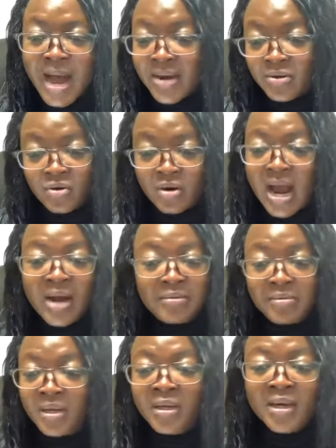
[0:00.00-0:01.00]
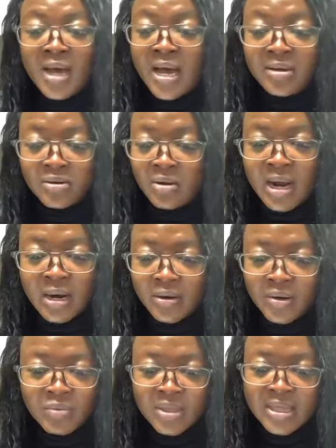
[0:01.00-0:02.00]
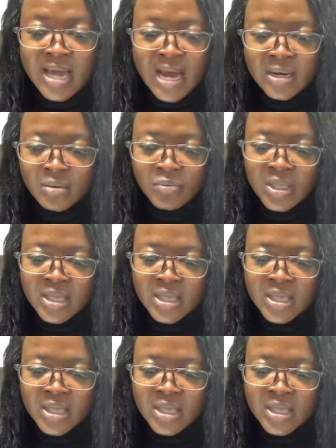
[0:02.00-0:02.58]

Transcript: I do not agree with that